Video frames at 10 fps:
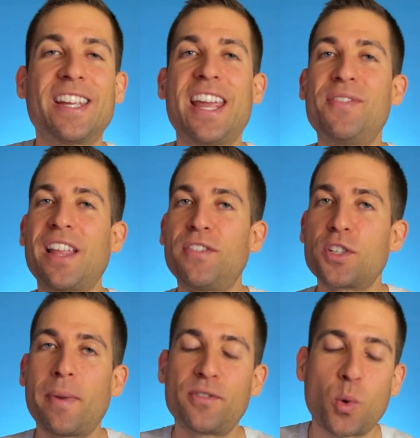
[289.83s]
Even
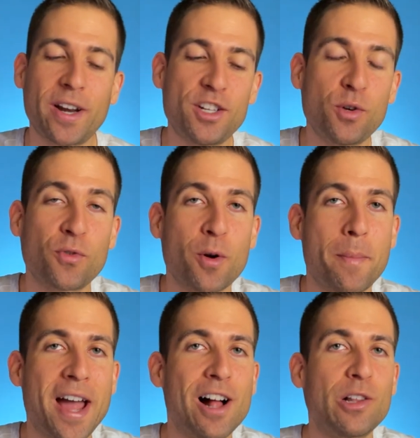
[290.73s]
levels above 22 for a
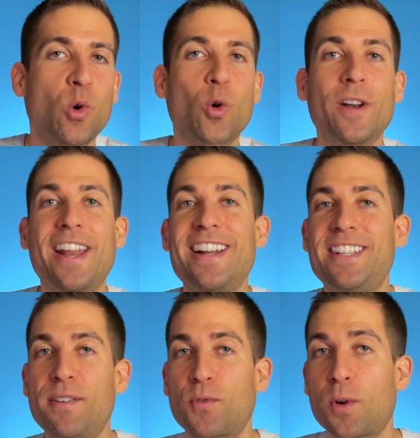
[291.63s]
male or
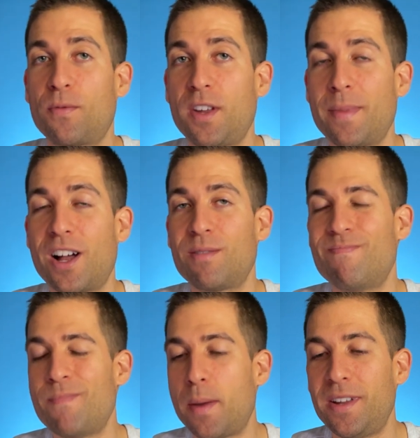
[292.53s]
19 for a female
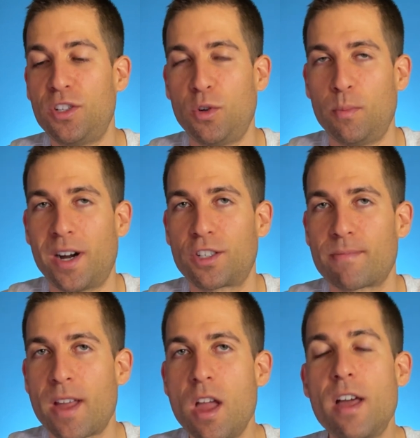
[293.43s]
may be too
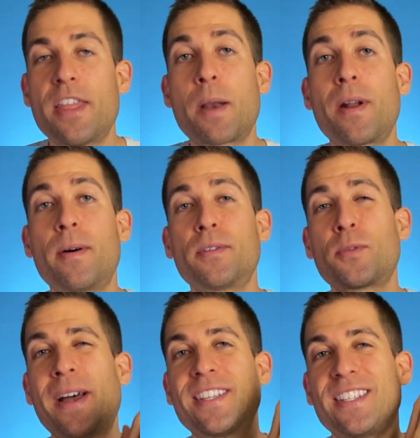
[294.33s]
much. That amount of
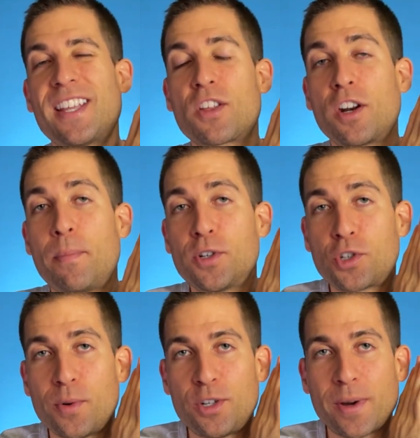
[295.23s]
muscle mass is either going to
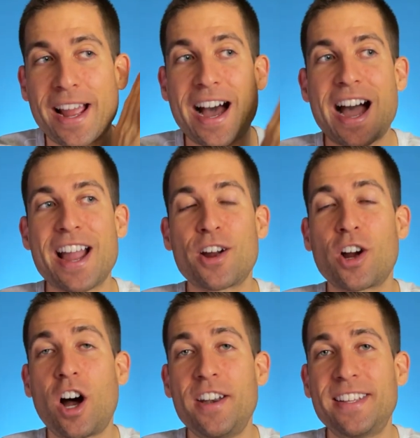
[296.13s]
push you into a
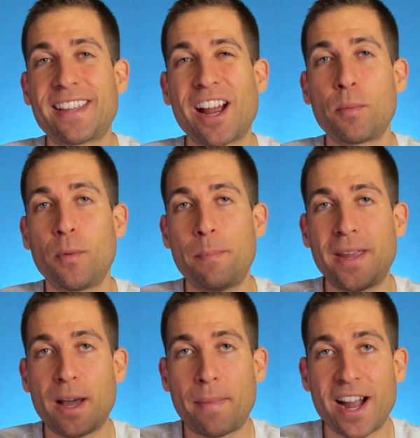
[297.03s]
higher undesirable
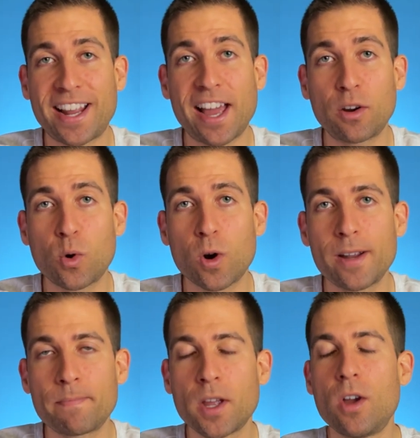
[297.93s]
BMI
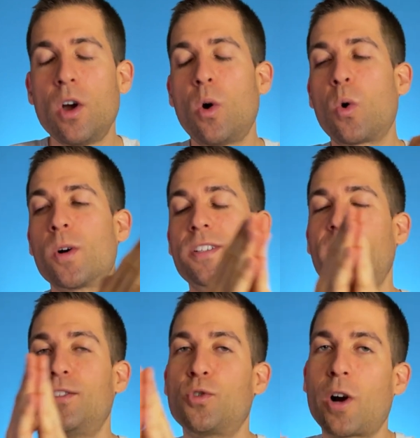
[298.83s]
category or is
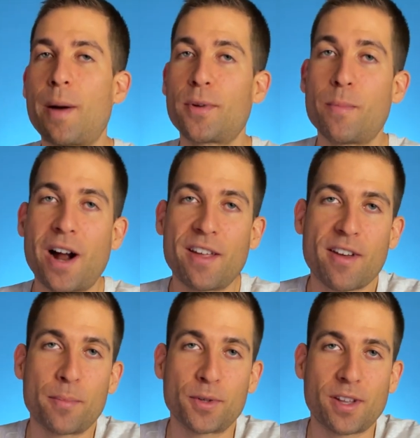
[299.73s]
going to drop your body
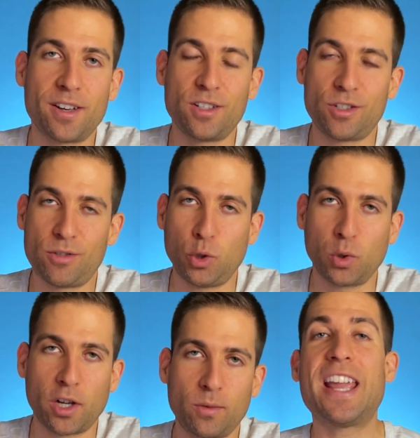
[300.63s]
fat percentage too
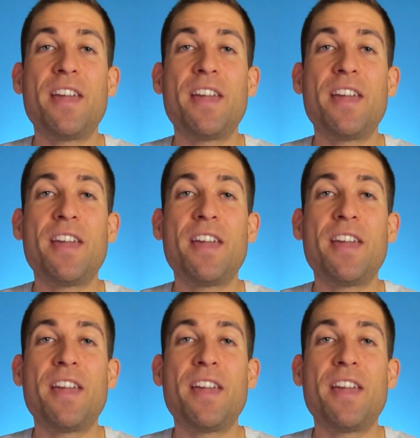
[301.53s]
low.